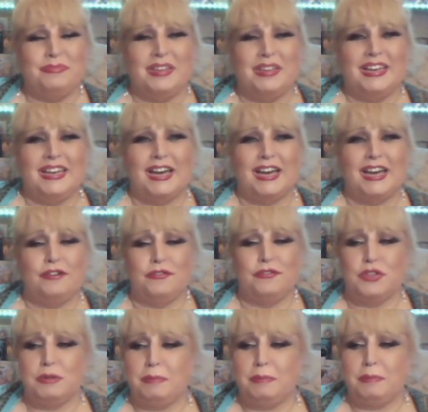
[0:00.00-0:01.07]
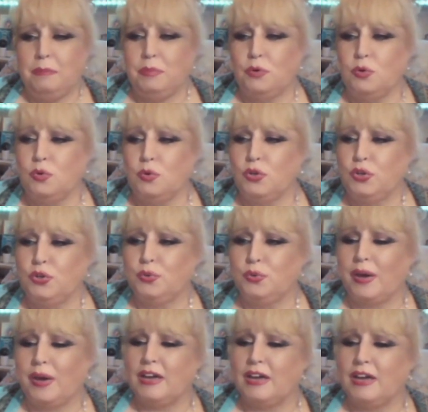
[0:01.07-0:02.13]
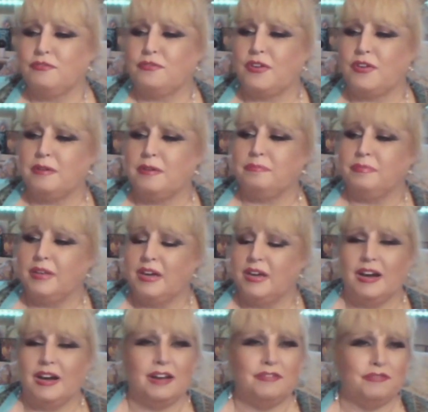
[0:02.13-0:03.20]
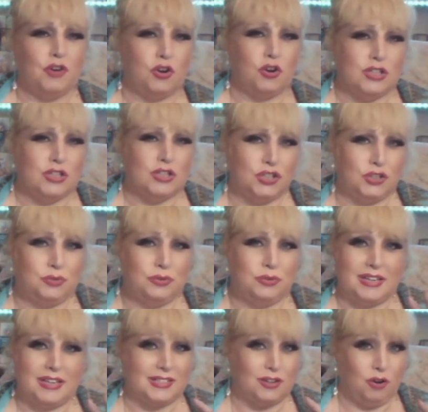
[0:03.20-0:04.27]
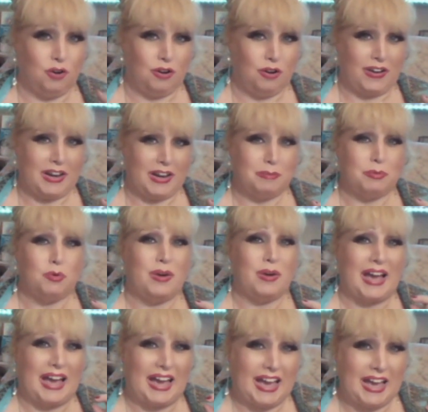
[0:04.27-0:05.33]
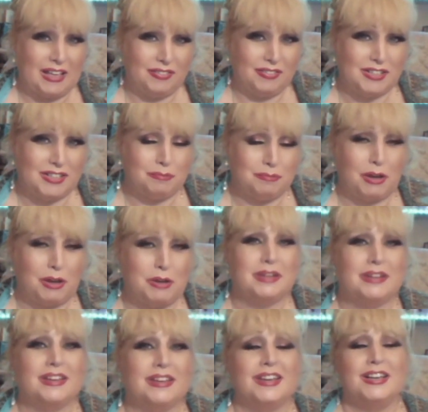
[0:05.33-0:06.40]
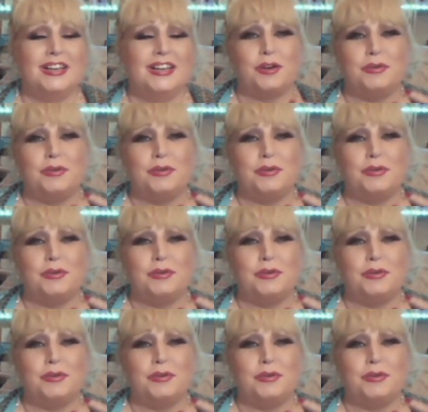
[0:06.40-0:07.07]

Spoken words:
for the people who have, I've got to, it's not available at this moment, so give